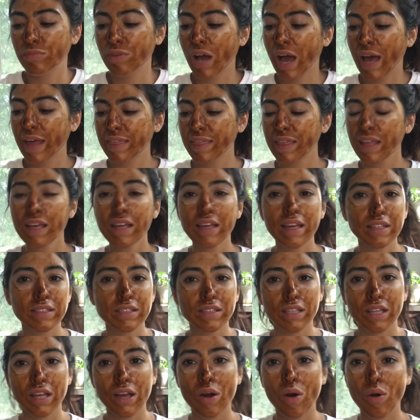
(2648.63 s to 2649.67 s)
I think
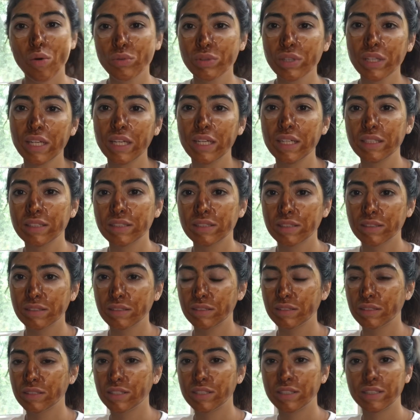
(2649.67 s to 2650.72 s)
it's the only
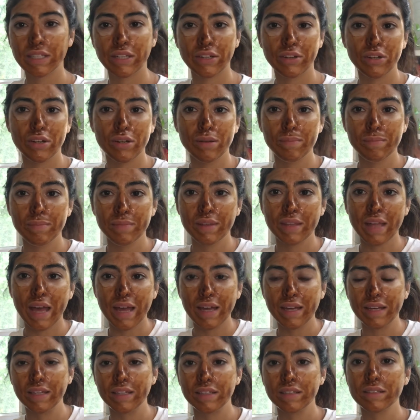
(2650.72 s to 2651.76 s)
serum
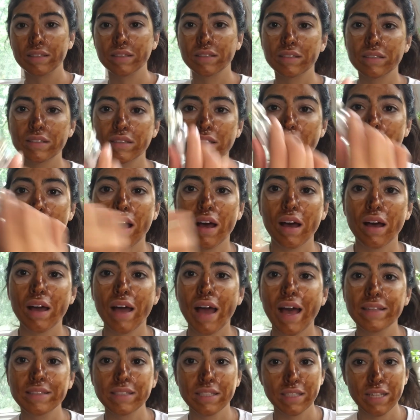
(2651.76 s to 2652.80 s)
that
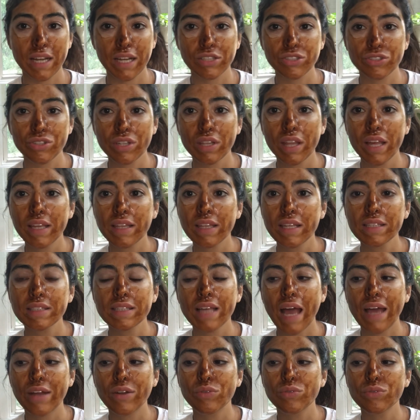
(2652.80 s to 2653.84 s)
has a texture like
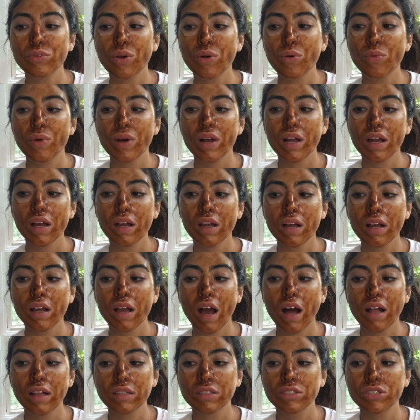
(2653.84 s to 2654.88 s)
this. I don't know what
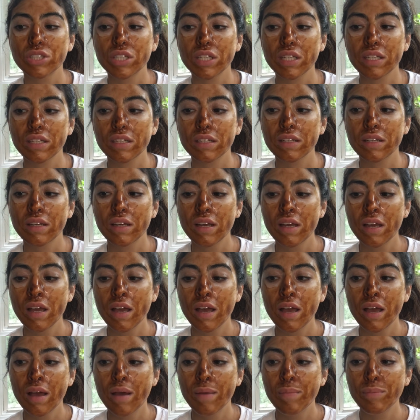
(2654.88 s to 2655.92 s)
Collagen
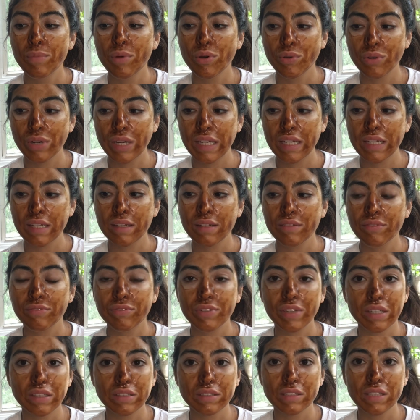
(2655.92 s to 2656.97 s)
Marin
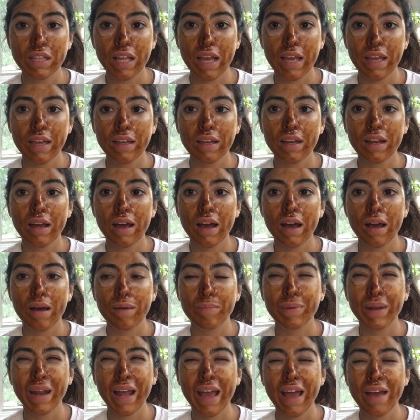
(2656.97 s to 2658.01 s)
feels like,
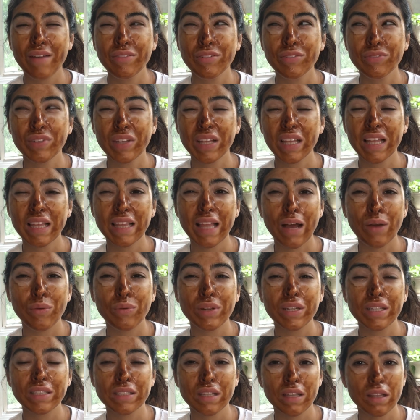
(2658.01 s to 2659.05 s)
but I have a feeling that
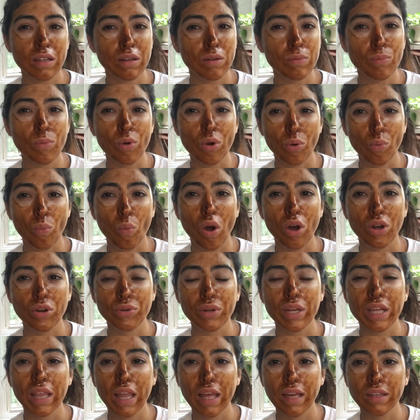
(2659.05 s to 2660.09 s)
one is a little more
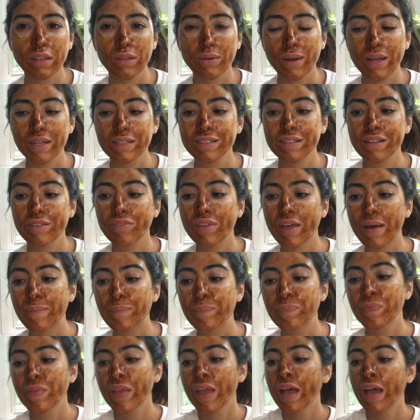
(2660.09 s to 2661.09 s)
watery like the rest of them.